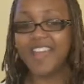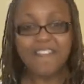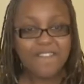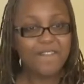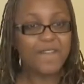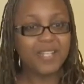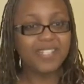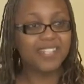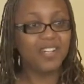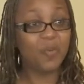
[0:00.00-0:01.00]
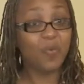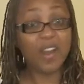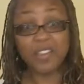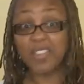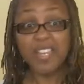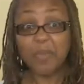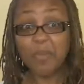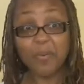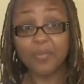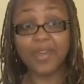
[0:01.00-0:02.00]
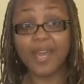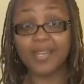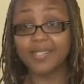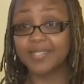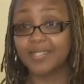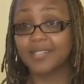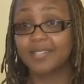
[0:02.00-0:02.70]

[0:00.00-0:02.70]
every single one. Think about that.